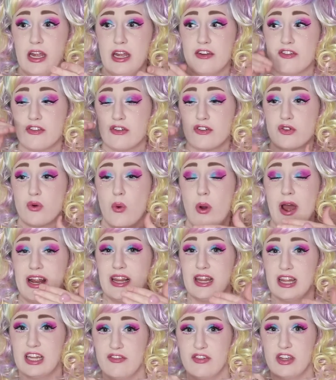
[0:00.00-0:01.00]

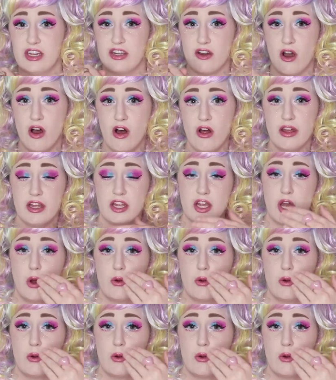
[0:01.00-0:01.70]
intertwine Living Doll and